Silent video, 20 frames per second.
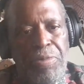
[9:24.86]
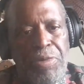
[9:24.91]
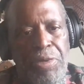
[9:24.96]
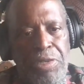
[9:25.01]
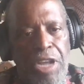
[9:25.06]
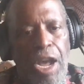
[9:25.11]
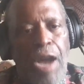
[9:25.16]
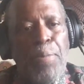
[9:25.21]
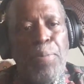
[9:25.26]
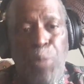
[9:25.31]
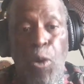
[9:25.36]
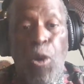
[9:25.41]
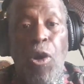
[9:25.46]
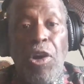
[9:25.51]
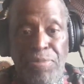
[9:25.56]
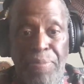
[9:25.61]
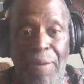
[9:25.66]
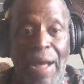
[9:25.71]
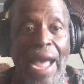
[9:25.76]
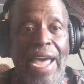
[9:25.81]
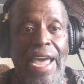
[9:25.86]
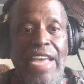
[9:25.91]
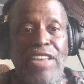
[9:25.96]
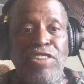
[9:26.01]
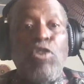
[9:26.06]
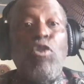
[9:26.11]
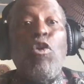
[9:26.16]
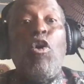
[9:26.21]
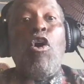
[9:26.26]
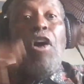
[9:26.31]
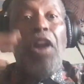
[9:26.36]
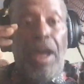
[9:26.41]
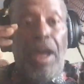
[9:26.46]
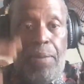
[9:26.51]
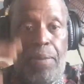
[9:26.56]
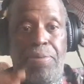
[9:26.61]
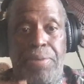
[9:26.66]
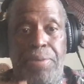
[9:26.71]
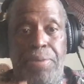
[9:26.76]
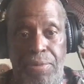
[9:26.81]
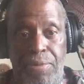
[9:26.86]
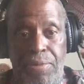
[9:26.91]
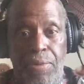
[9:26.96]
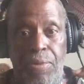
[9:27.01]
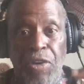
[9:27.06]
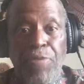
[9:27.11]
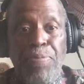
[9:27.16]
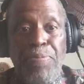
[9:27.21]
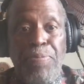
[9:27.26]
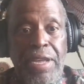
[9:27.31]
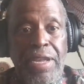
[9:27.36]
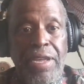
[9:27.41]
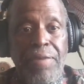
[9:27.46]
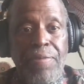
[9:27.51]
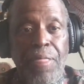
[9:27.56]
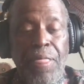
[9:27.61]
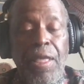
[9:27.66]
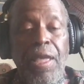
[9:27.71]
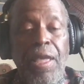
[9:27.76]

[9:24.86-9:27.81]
young boys my age growing up with me.